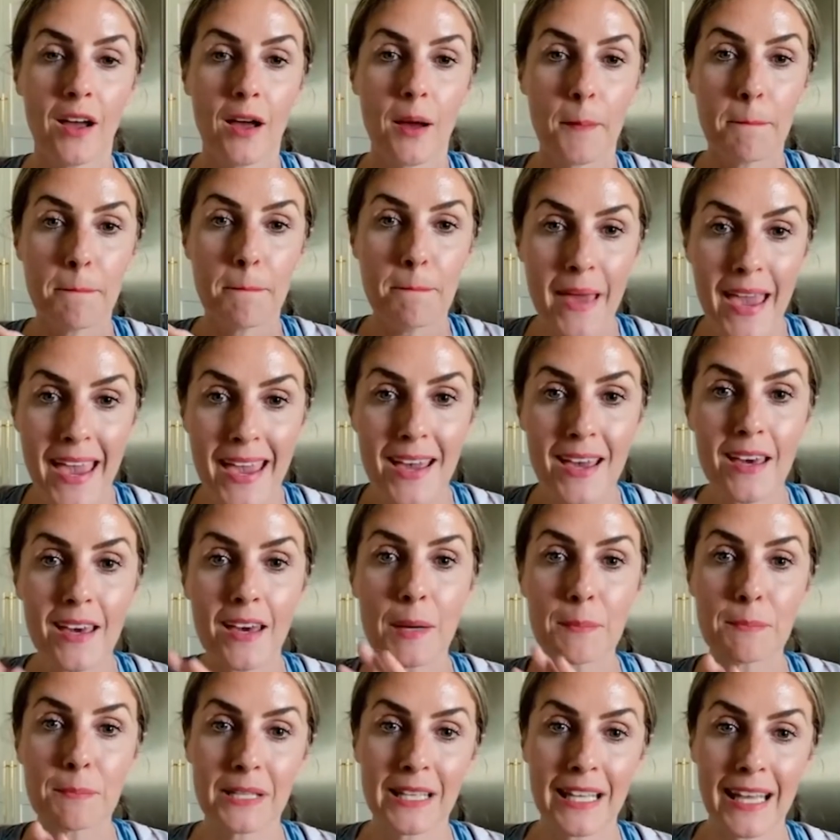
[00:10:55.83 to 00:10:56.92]
make
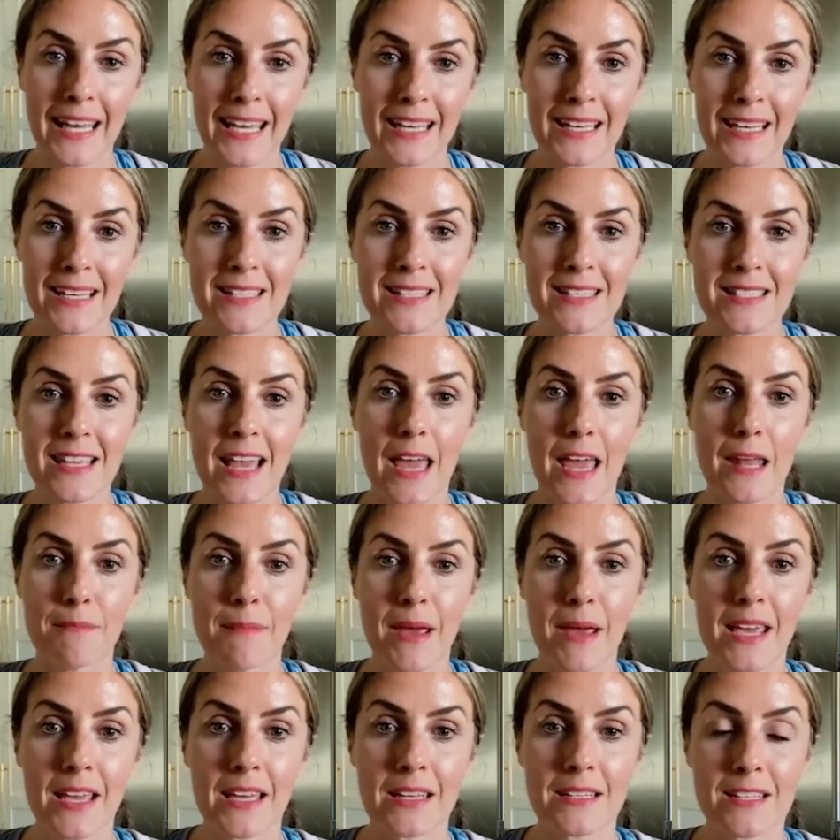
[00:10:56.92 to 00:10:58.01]
plans and
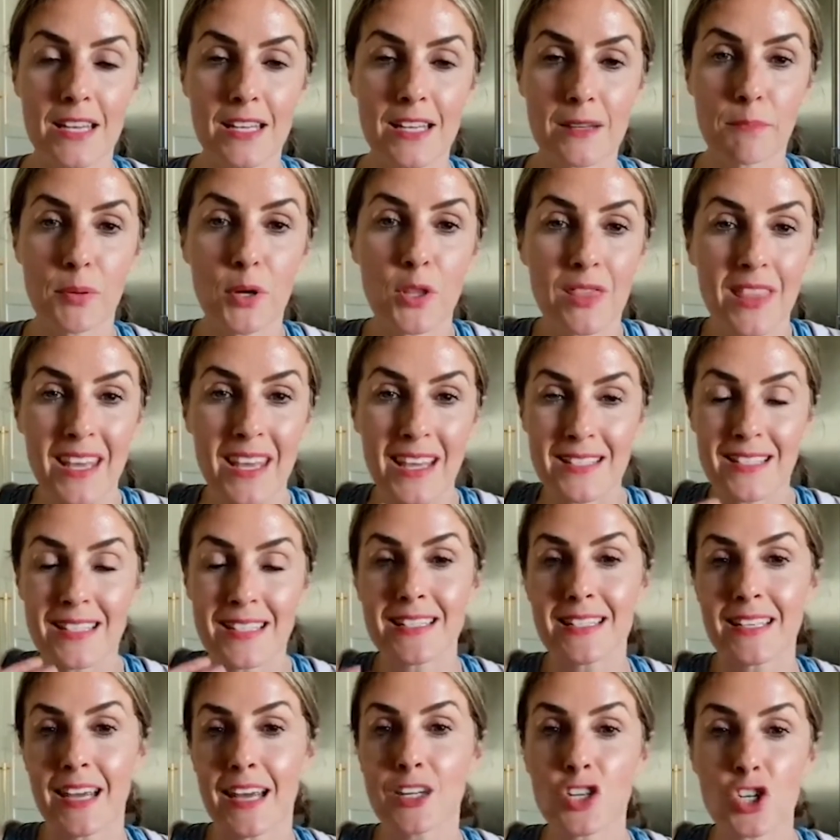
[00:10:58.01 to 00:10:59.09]
put things
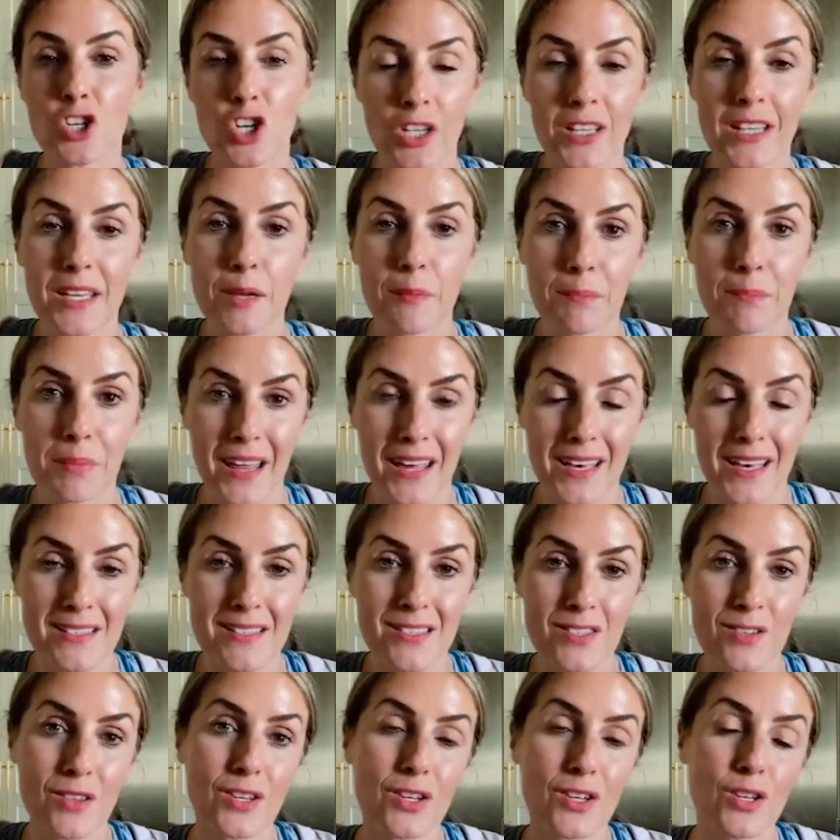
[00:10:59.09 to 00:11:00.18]
intentionally in place
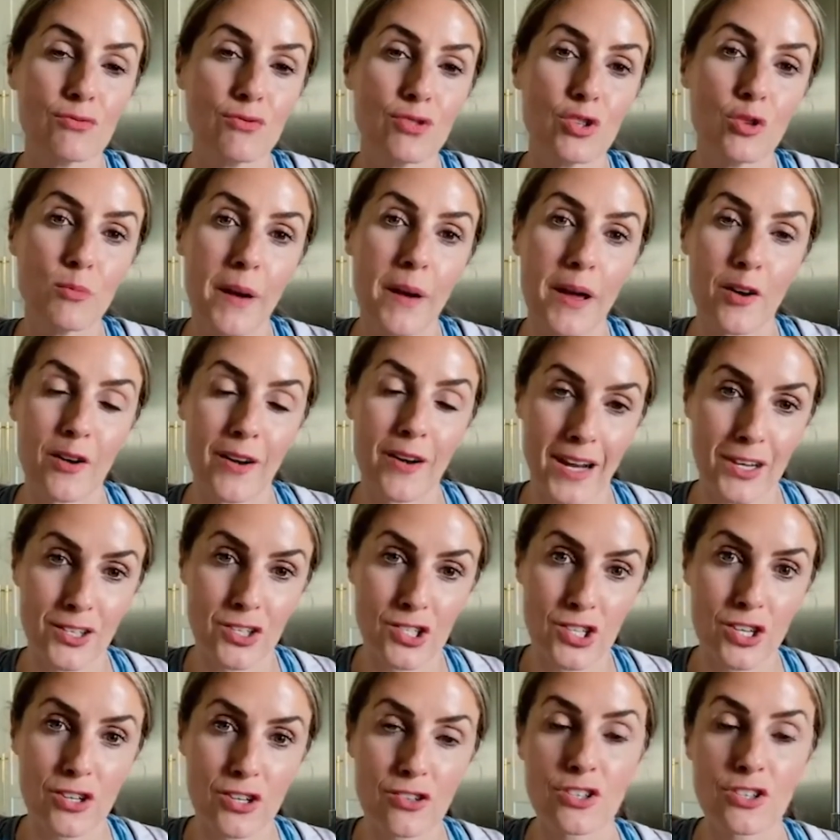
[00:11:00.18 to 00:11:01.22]
so that you do better next year,